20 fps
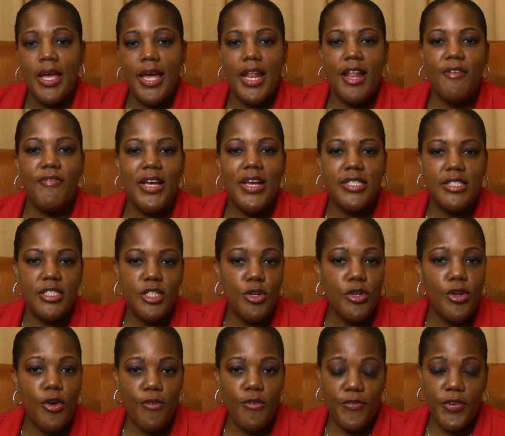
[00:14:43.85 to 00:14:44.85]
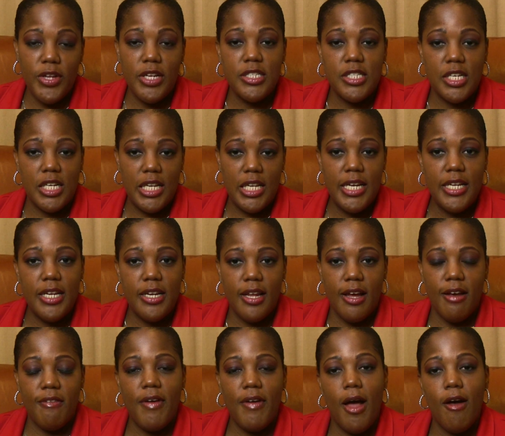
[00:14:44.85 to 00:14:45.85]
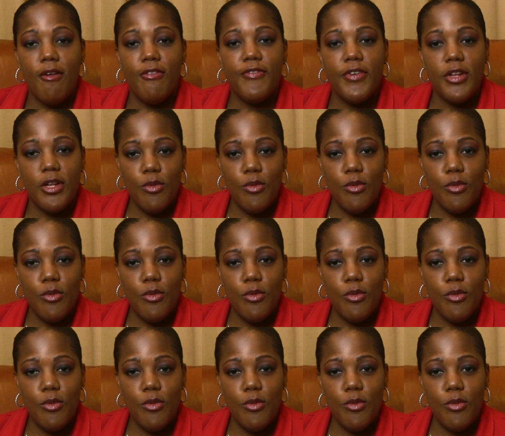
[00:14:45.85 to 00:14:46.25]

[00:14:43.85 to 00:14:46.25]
And if I still don't feel it's clean enough, I'll fill